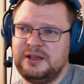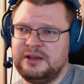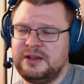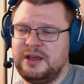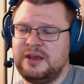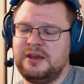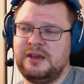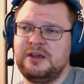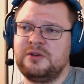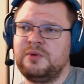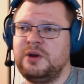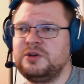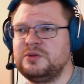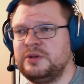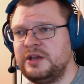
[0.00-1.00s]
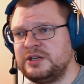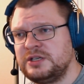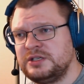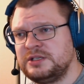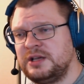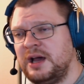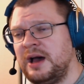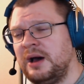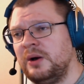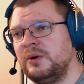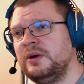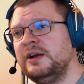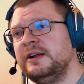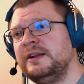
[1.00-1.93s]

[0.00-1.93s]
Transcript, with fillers: and they congratulations how